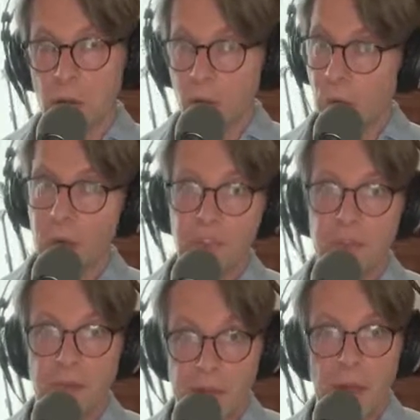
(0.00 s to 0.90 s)
Or is
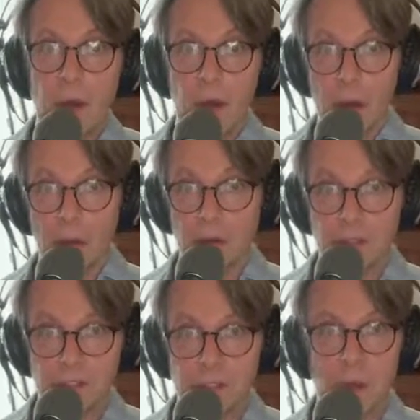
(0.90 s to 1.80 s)
it that our
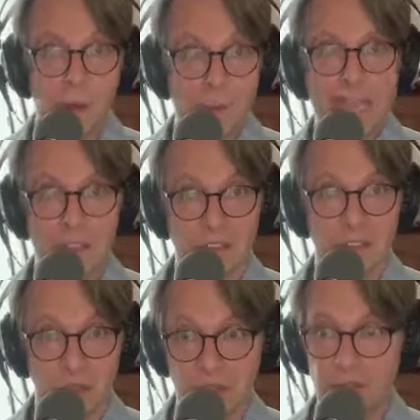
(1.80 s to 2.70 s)
hearts are
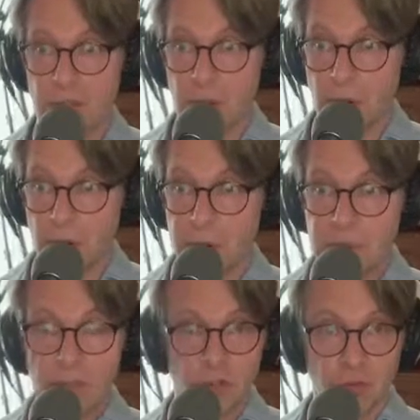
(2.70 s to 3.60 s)
magnetized, are
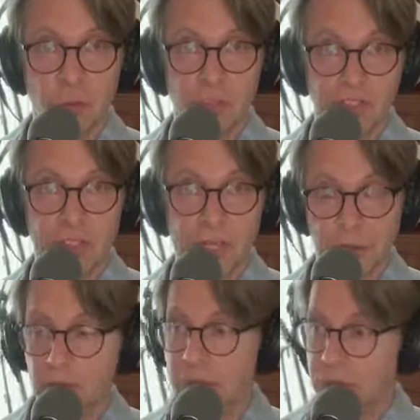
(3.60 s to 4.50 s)
drawn
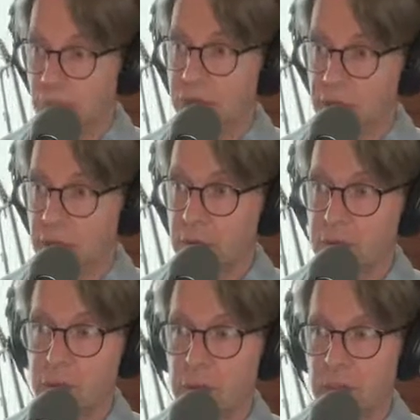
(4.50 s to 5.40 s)
together, folks, for those
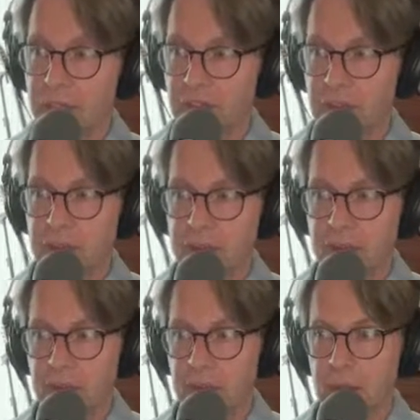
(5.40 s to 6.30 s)
of you who asked about
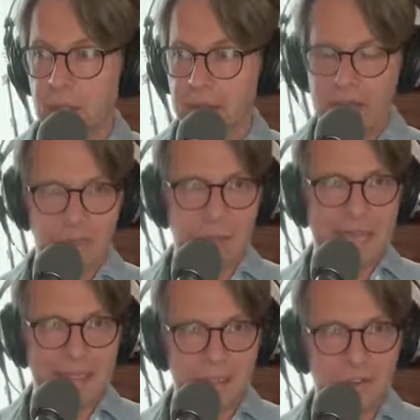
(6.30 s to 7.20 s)
that, as
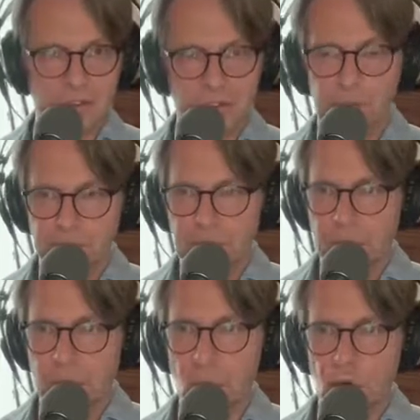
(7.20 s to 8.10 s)
magnets
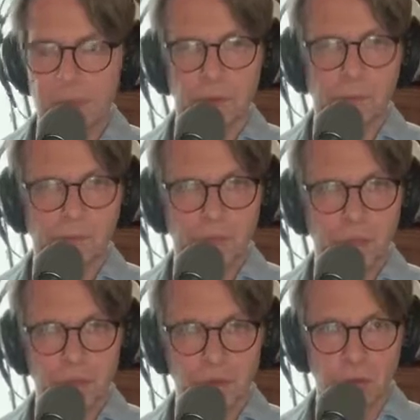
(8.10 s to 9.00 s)
often
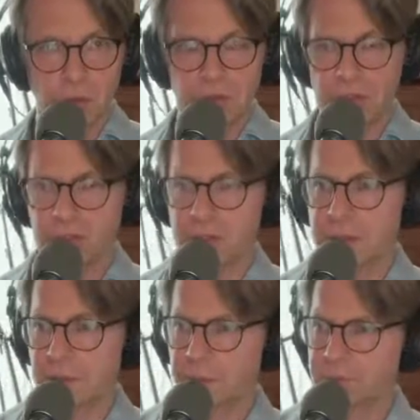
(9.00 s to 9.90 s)
draw themselves
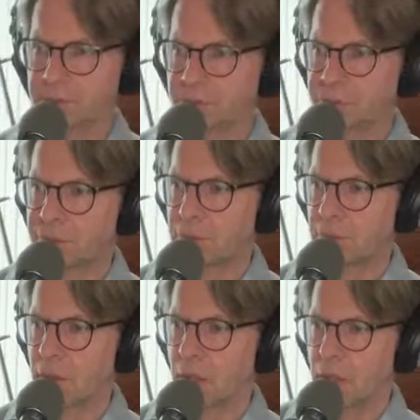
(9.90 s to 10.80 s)
together.
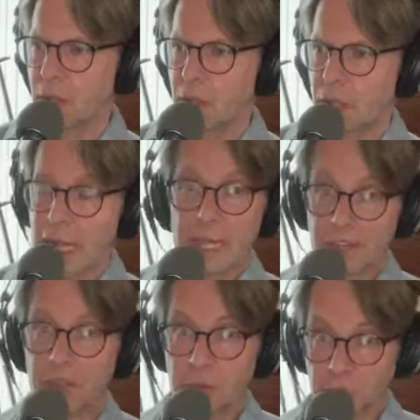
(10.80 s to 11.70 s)

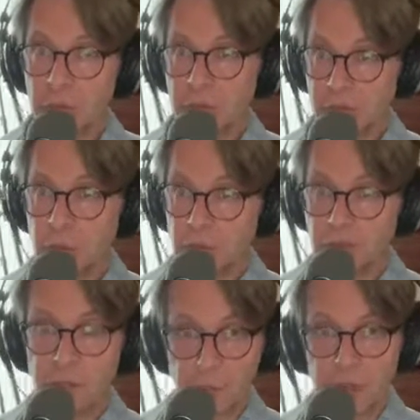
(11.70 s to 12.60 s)
And sometimes, of
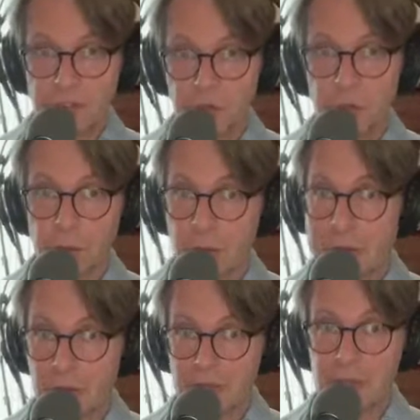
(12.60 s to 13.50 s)
course, with a certain
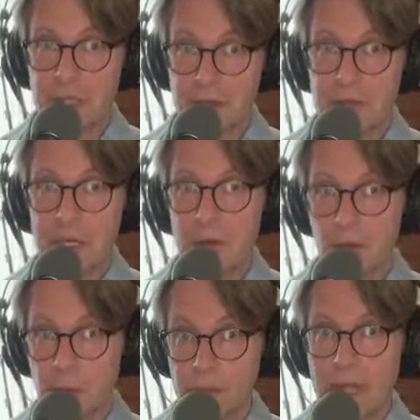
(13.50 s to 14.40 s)
polarity, they
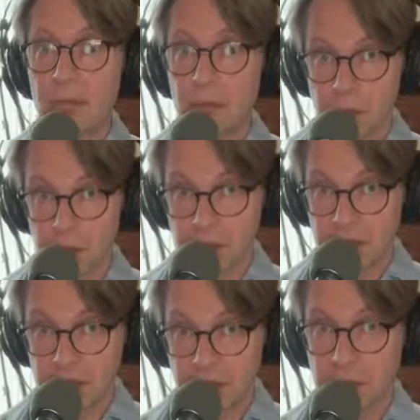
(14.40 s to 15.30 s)
repel
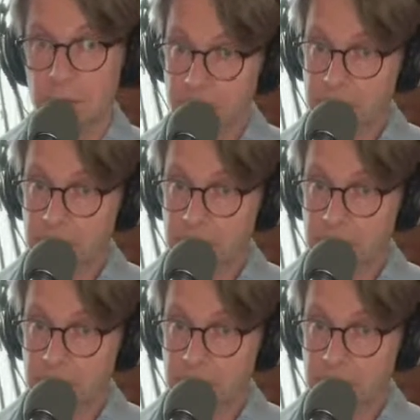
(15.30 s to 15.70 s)
each other.